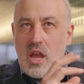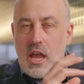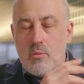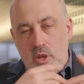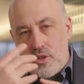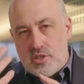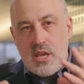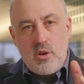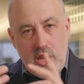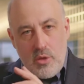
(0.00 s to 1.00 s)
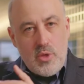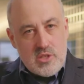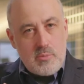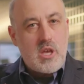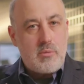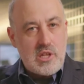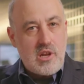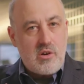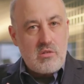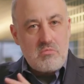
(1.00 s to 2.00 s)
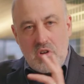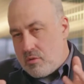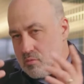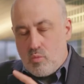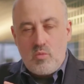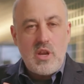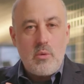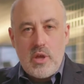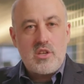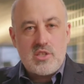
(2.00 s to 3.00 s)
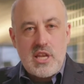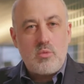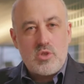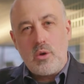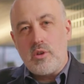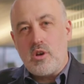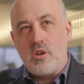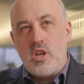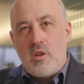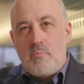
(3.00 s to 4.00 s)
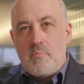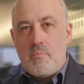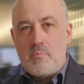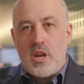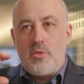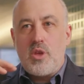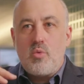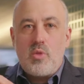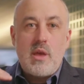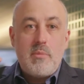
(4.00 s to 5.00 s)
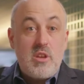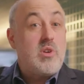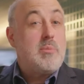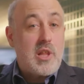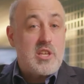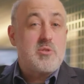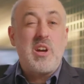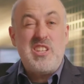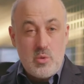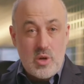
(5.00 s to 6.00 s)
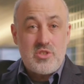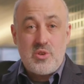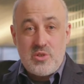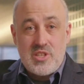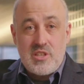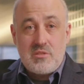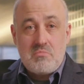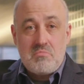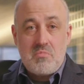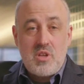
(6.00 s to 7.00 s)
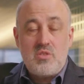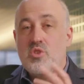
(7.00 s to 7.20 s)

And we could say, okay, things are becoming clearer, right? Now we understand what's going on. But I think they're being replaced by new uncertainties, right?